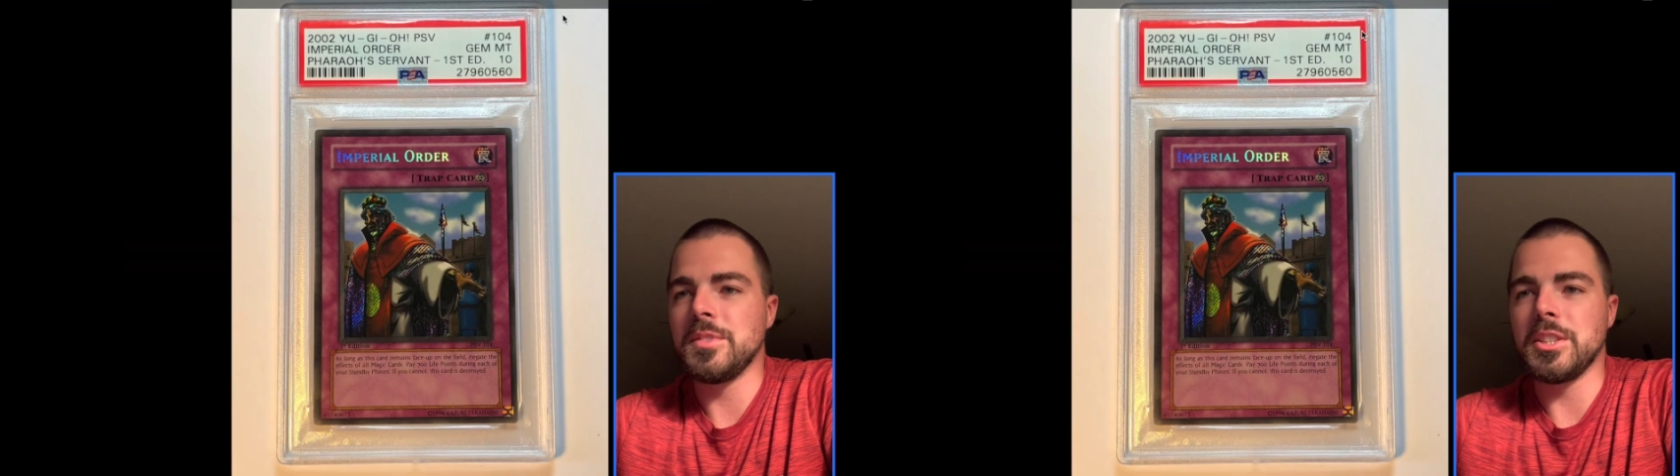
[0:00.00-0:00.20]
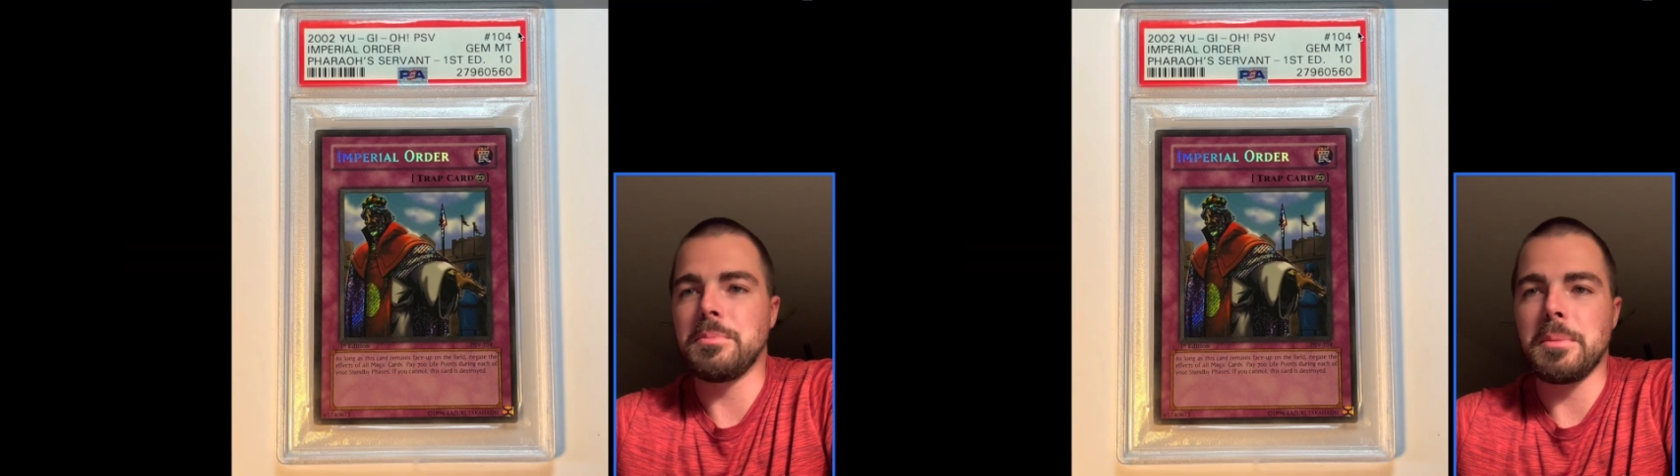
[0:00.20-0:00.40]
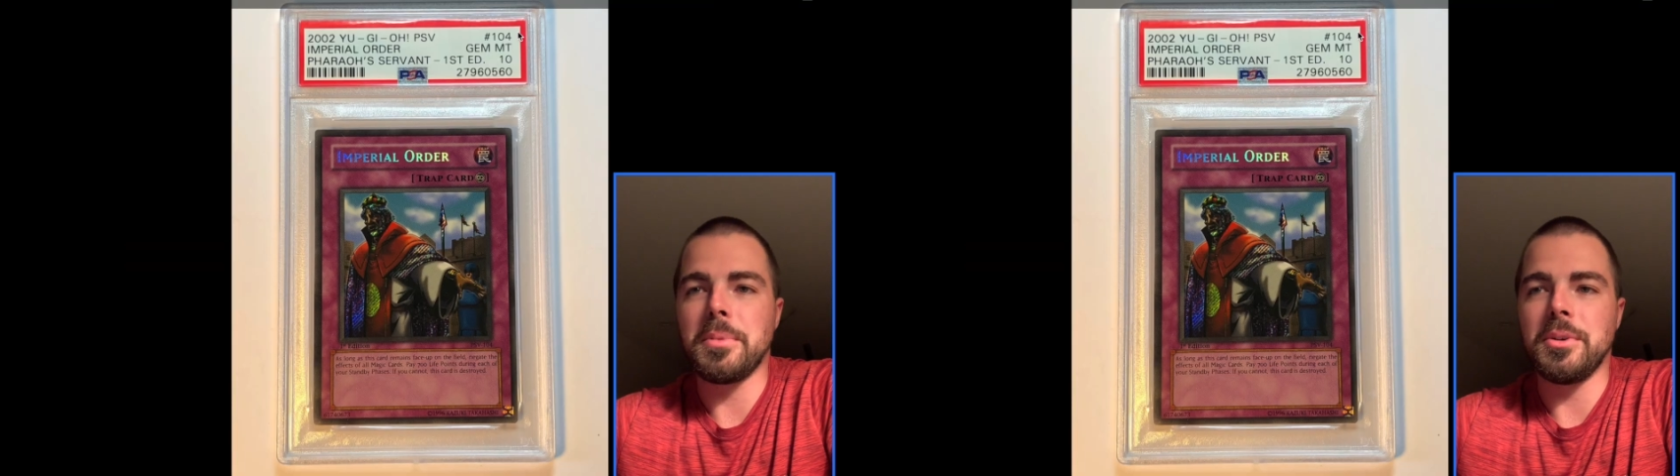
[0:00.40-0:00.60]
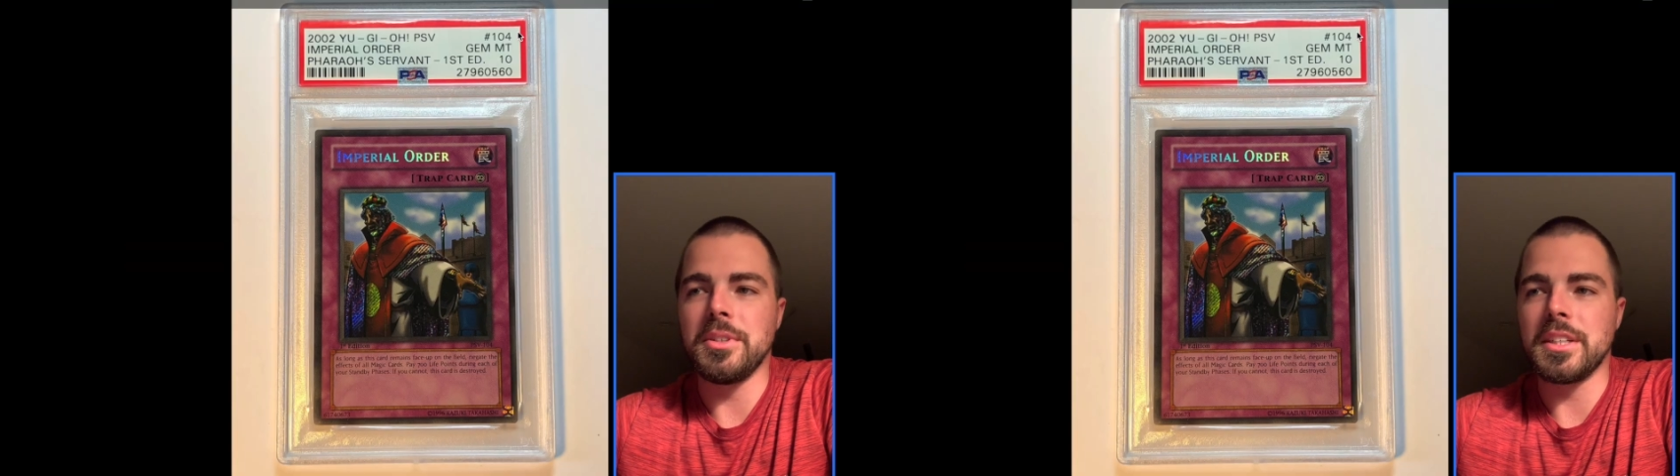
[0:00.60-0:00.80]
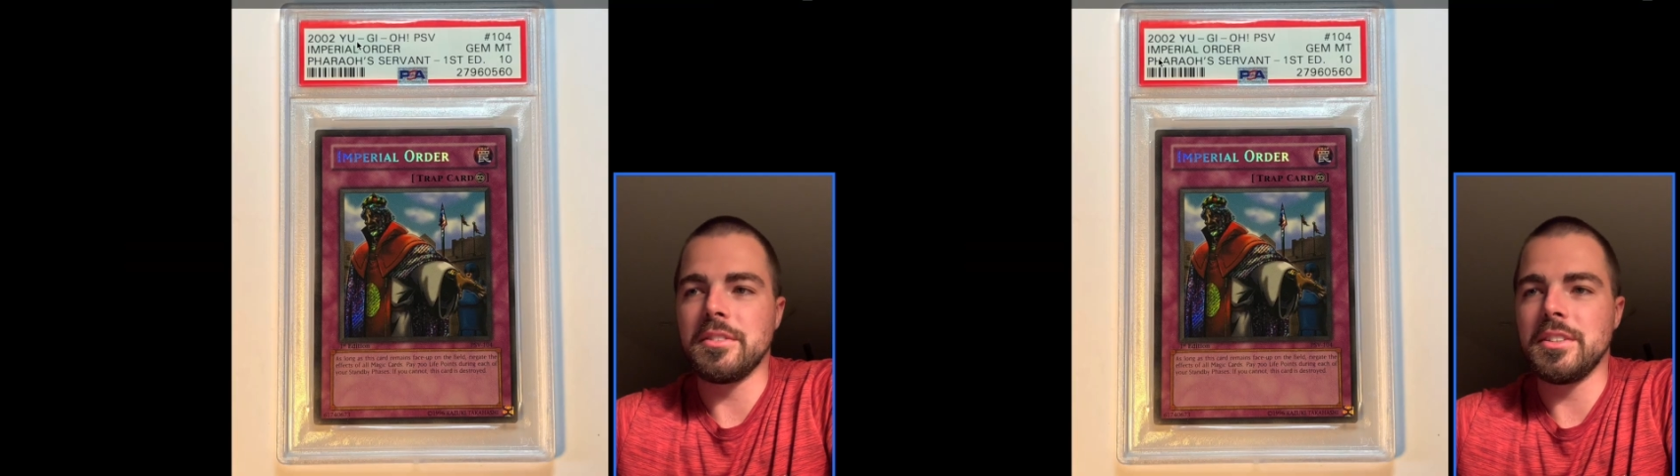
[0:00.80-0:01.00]
just me
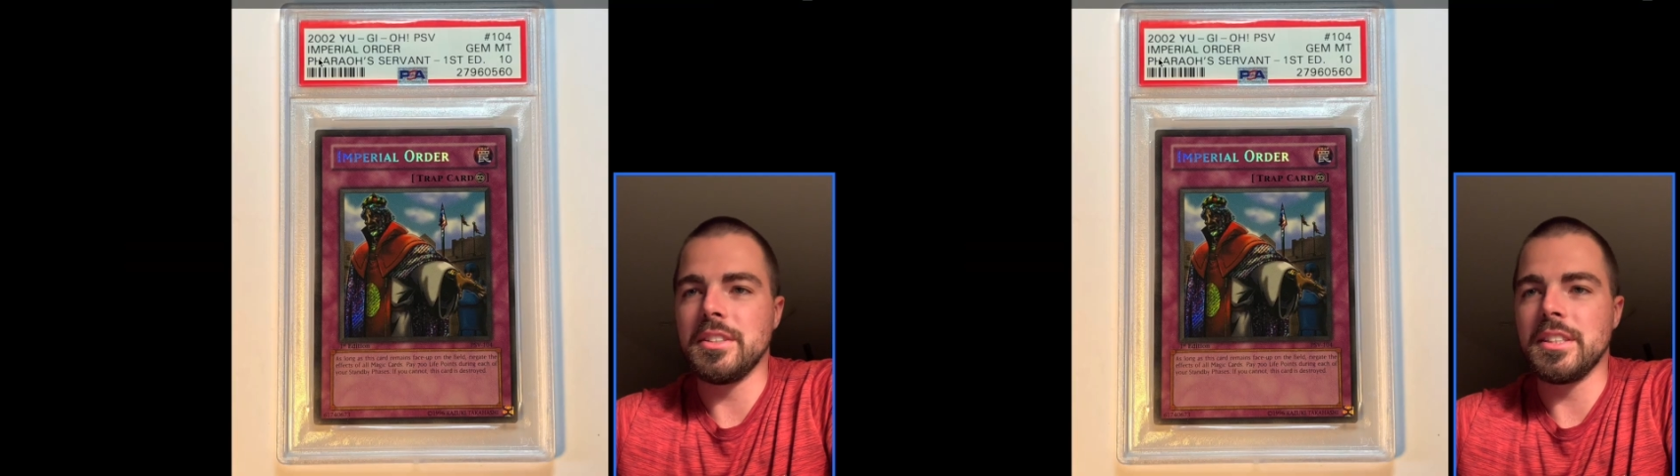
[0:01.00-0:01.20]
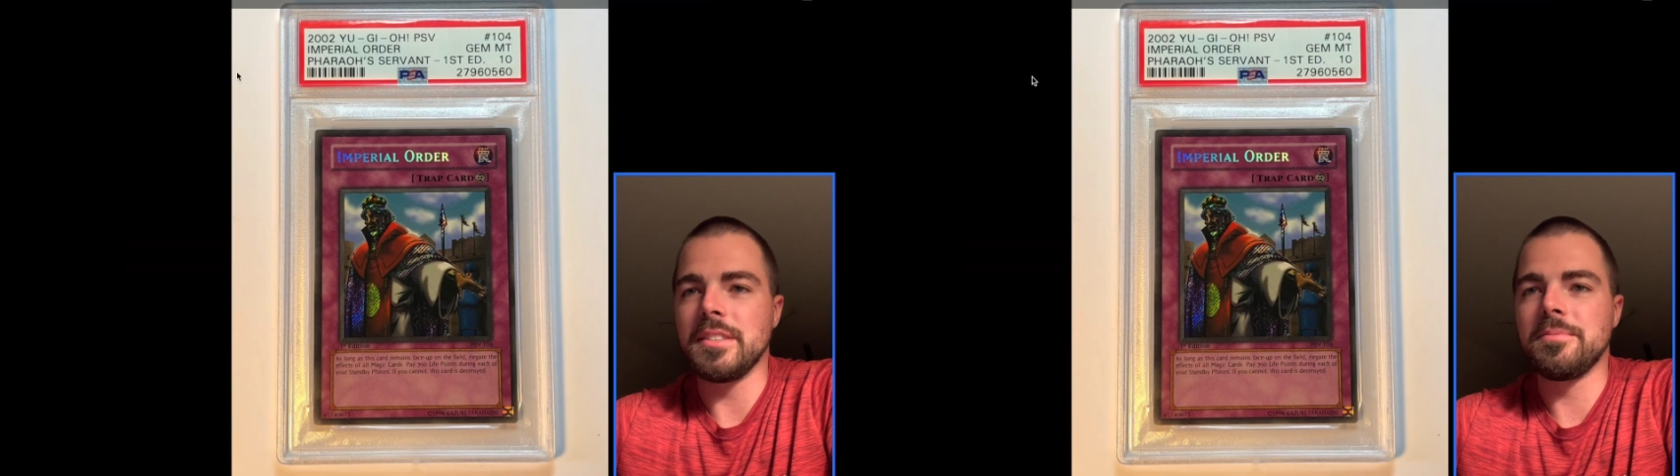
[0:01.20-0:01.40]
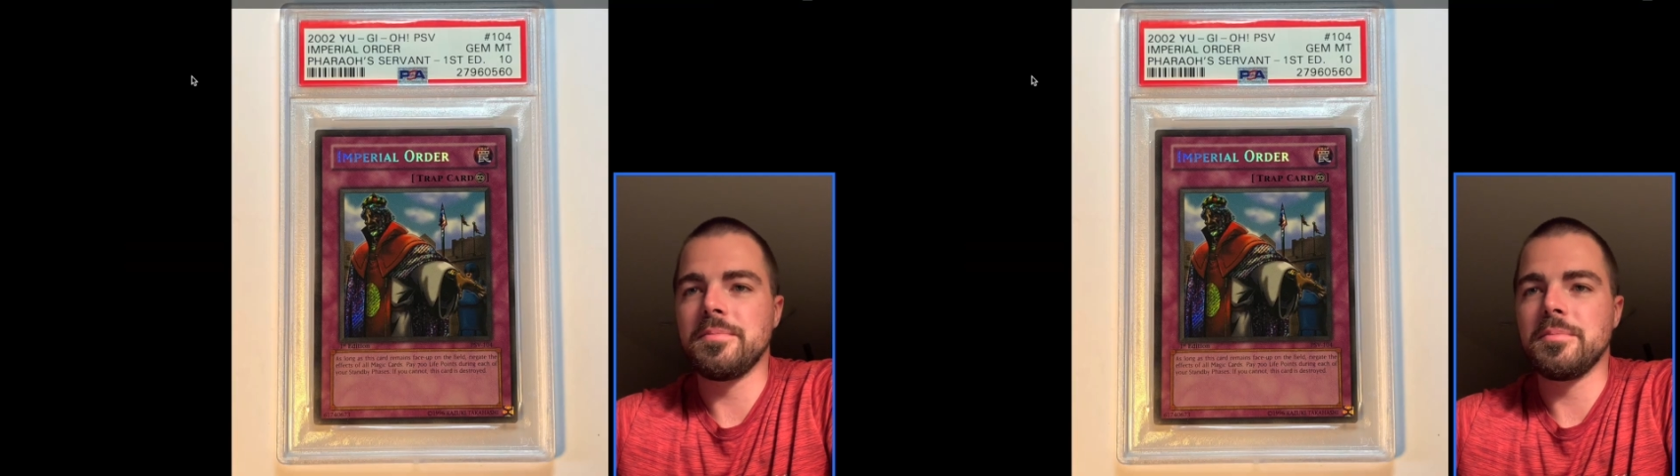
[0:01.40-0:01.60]
pulling it really